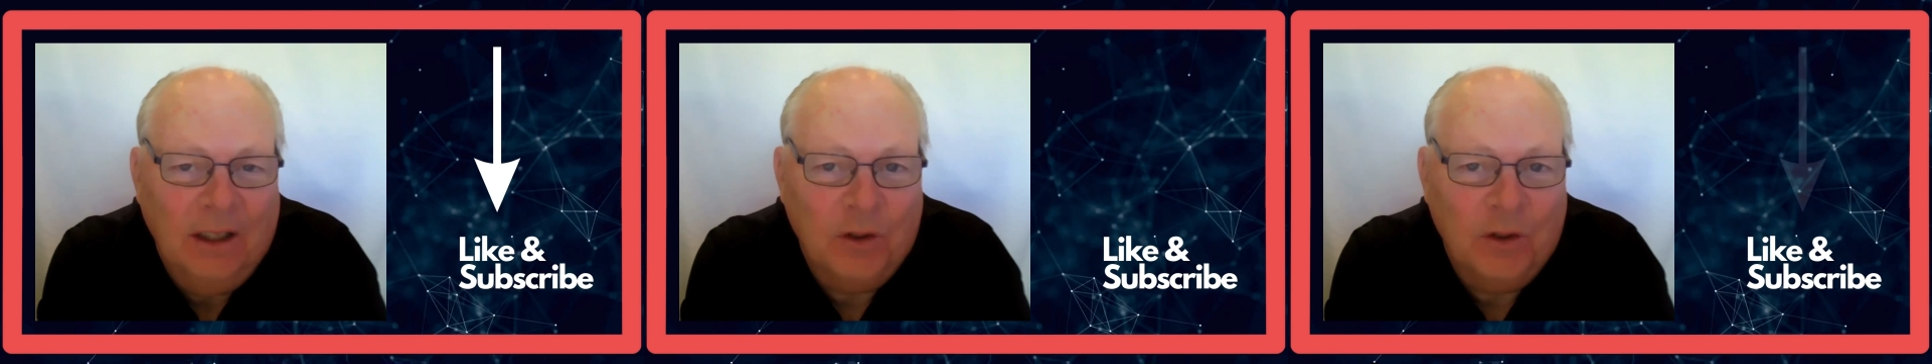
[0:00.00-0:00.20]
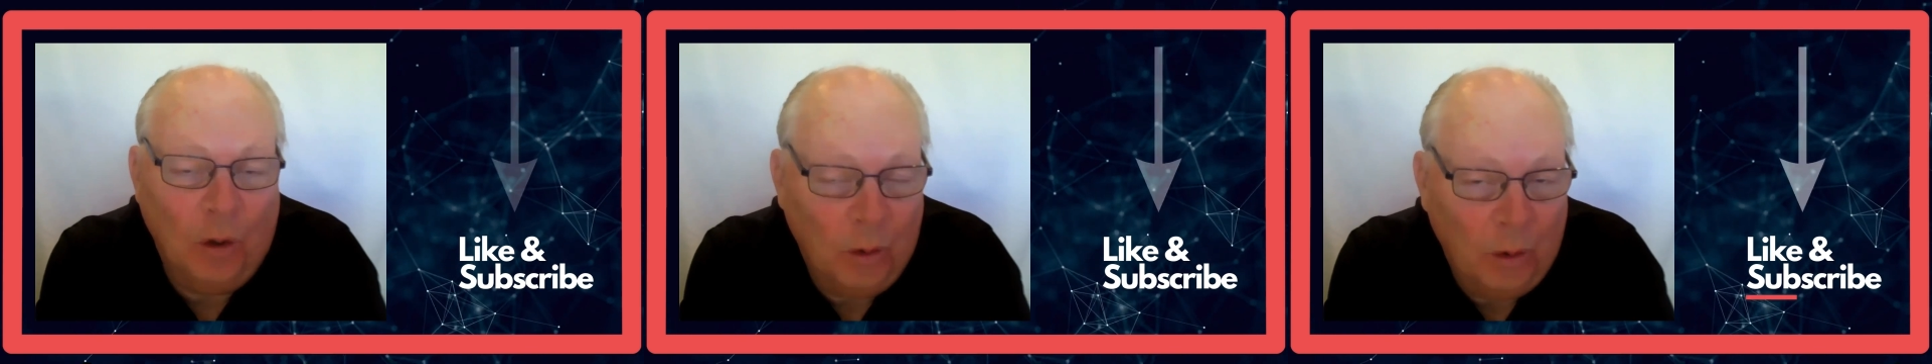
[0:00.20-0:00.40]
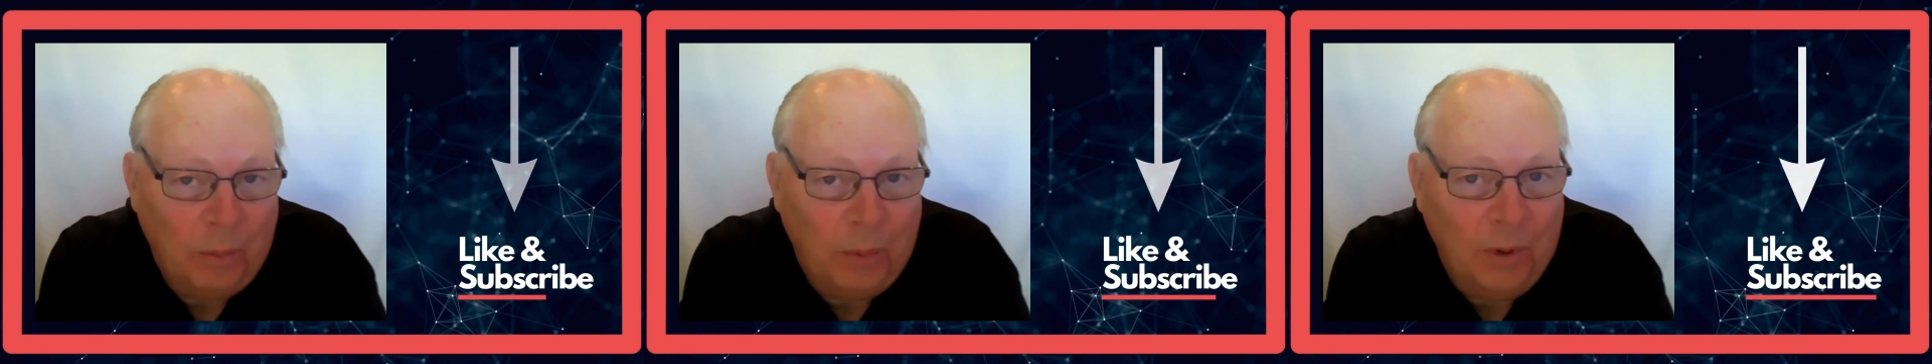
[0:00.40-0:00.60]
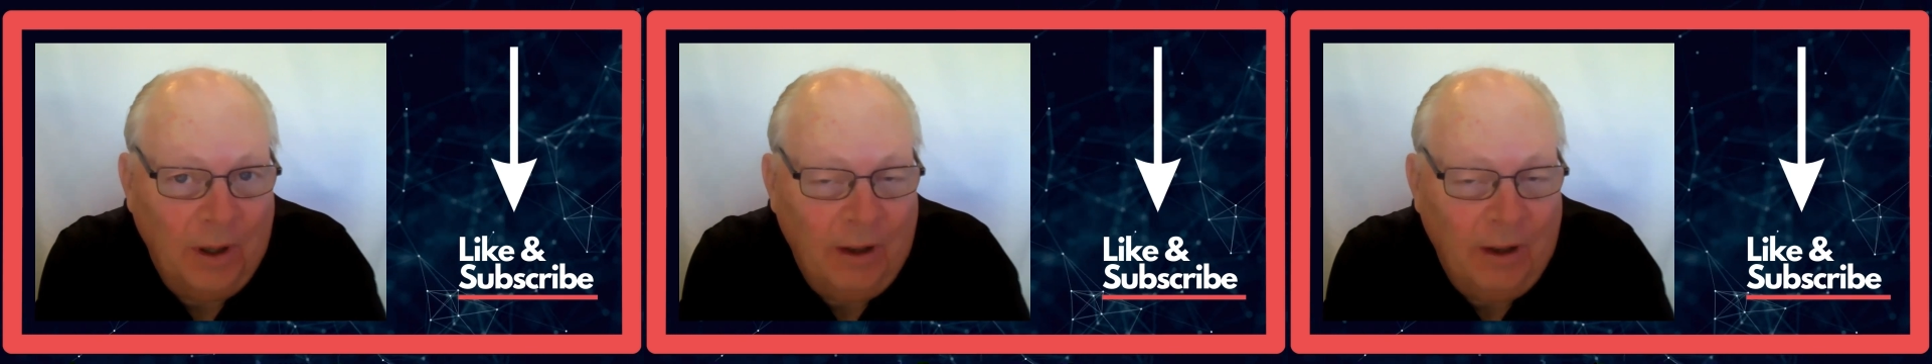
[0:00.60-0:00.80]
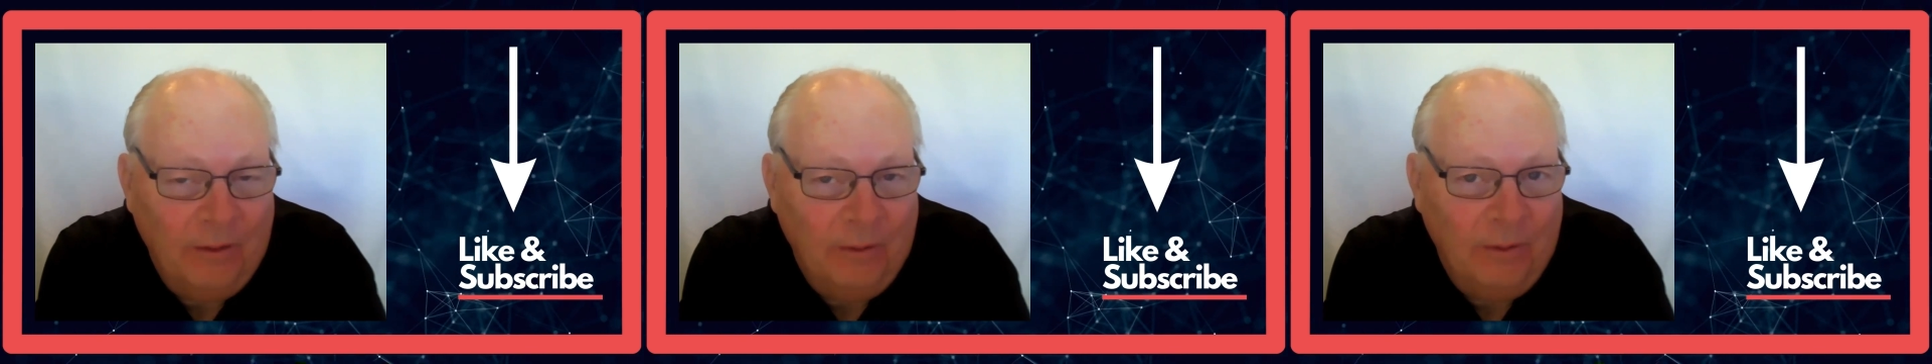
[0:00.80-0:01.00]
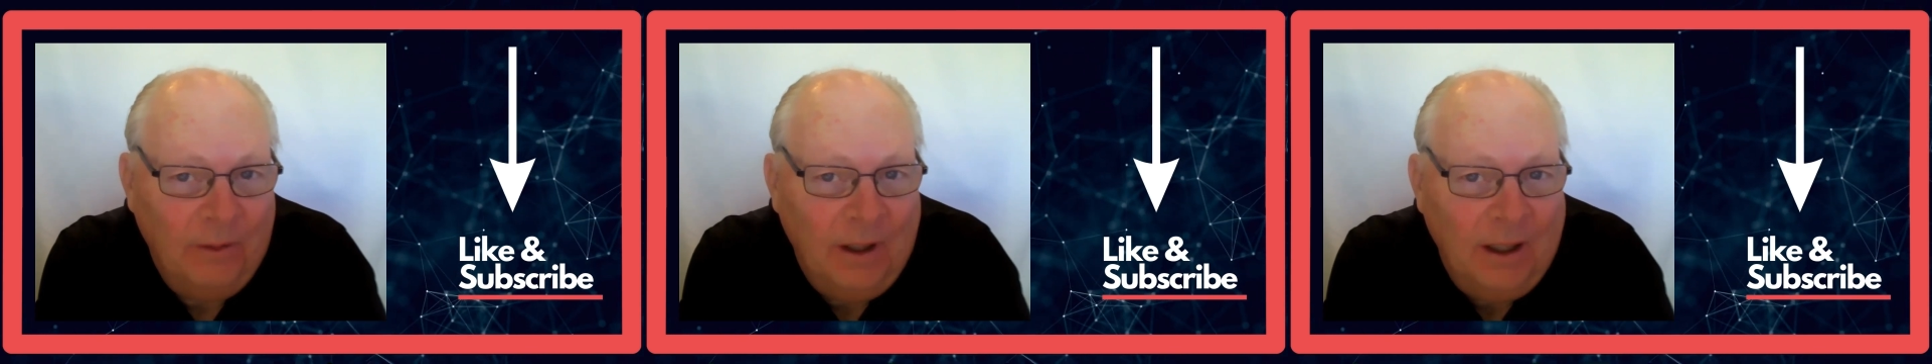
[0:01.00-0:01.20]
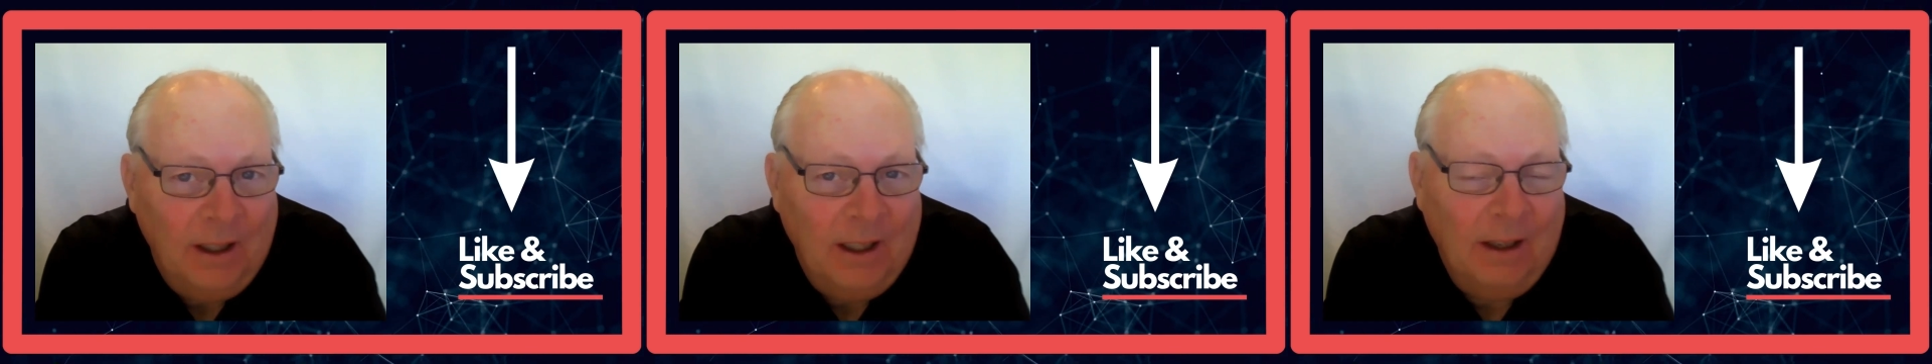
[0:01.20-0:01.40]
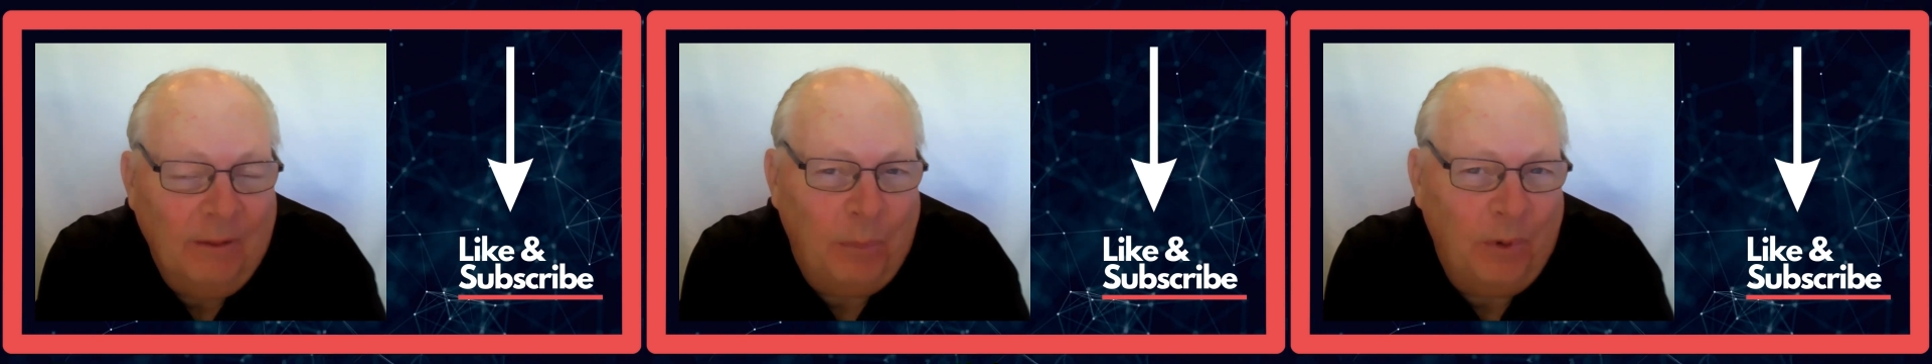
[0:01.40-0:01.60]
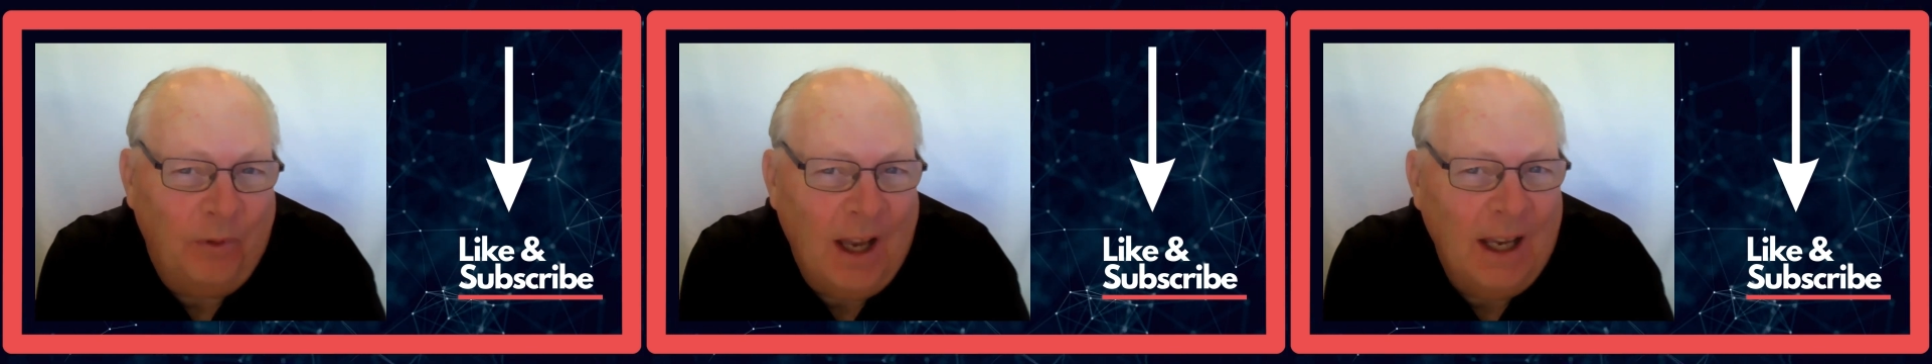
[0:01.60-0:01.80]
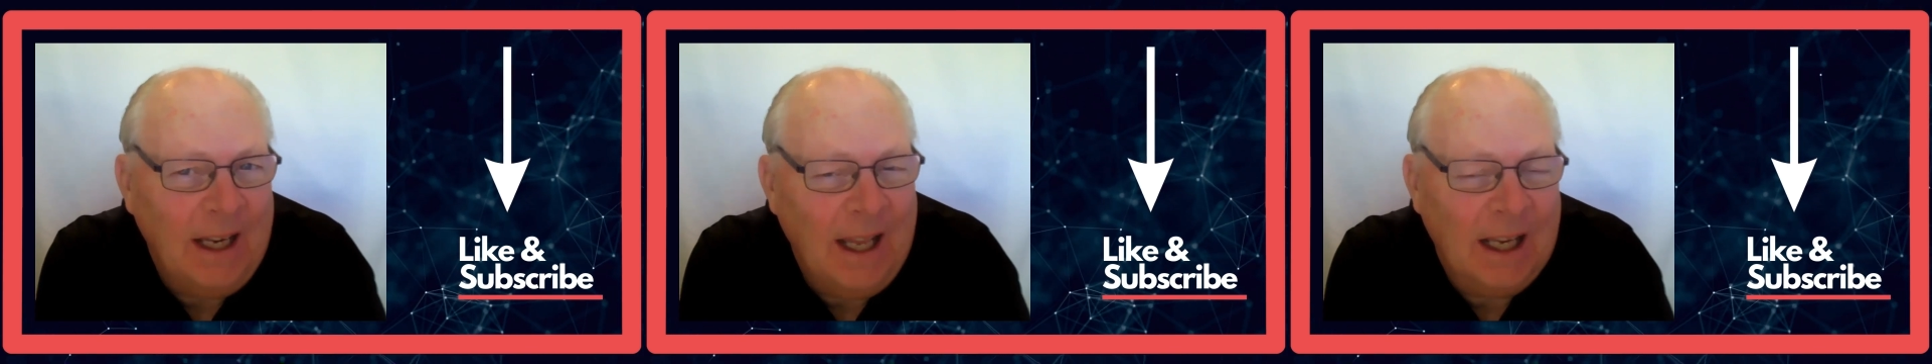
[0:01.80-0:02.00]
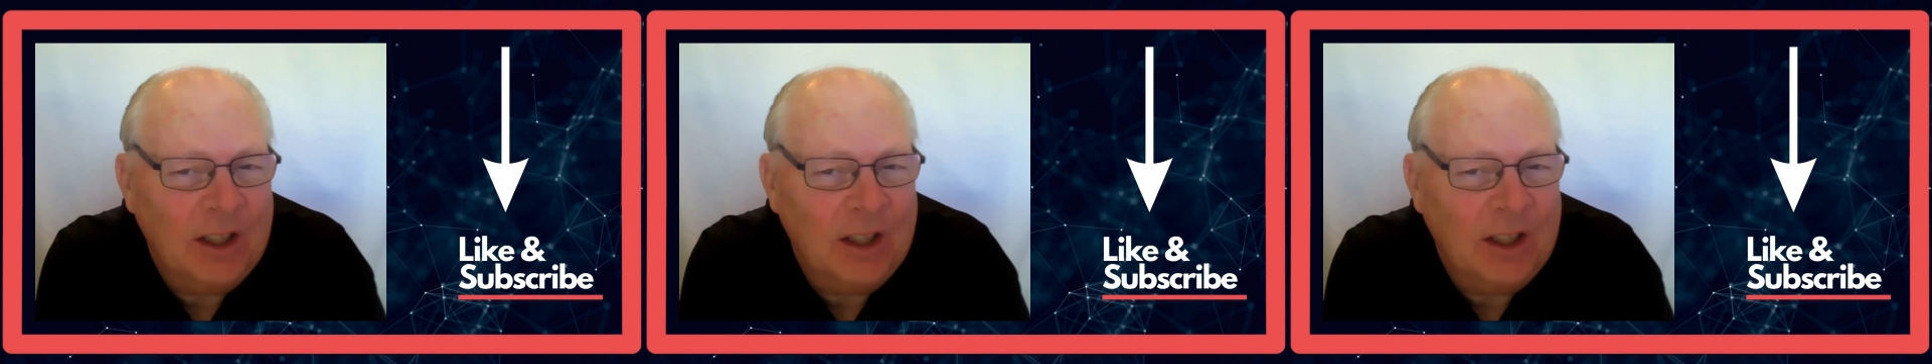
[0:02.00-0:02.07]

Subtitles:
so it would provide